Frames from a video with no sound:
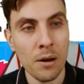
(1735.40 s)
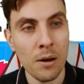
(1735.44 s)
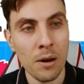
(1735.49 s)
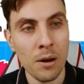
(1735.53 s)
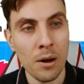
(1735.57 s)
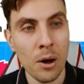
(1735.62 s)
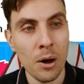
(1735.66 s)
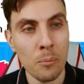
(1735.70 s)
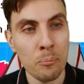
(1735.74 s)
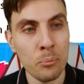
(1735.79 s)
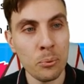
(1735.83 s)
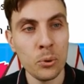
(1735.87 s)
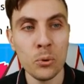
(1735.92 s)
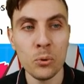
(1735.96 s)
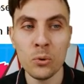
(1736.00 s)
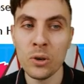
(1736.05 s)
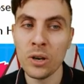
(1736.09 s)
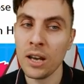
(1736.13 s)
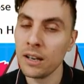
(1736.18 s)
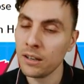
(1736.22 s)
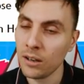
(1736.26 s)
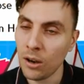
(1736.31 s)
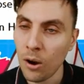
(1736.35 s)

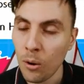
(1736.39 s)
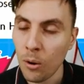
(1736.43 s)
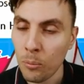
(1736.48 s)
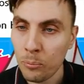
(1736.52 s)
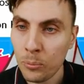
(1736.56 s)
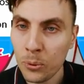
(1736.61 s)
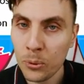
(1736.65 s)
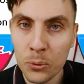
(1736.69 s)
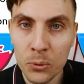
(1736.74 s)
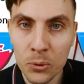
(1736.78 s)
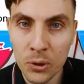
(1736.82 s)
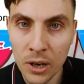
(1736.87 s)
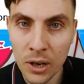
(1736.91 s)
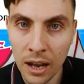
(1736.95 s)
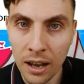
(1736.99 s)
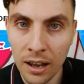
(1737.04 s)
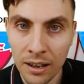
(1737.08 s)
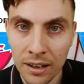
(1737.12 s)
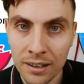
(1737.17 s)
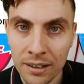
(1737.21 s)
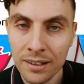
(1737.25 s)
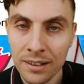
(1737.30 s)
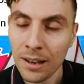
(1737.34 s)
Apuna Kalpuna
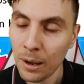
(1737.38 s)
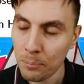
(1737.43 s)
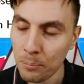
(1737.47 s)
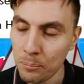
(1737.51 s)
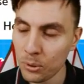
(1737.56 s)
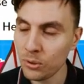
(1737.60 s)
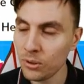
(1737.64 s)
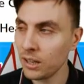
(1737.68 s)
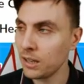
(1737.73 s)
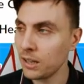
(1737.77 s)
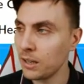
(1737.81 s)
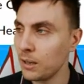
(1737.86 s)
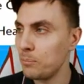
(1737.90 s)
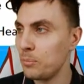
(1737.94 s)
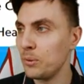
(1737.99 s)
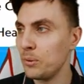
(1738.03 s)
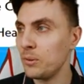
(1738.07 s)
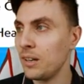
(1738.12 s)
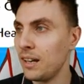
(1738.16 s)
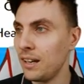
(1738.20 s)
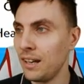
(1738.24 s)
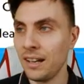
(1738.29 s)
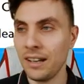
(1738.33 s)
Apuna
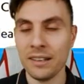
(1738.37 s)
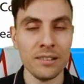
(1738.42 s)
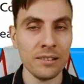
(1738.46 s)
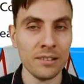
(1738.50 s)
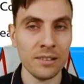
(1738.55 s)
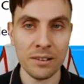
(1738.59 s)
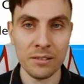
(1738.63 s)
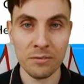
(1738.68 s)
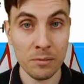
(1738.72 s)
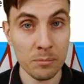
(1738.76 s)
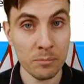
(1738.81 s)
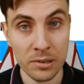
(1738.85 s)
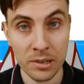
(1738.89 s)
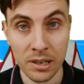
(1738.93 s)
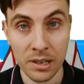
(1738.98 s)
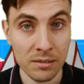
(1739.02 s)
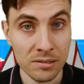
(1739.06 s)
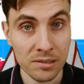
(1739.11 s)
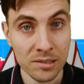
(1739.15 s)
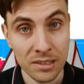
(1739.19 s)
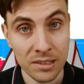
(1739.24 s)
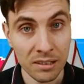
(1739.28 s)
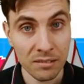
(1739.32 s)
Kapuna. I don't know if I'm
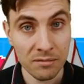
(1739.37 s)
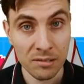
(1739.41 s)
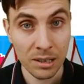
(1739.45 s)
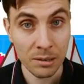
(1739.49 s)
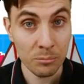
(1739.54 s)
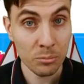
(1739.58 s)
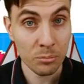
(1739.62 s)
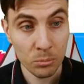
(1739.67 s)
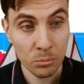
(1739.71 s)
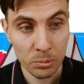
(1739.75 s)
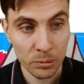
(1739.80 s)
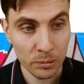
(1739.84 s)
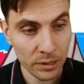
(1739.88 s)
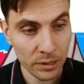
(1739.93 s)
pronouncing that right, probably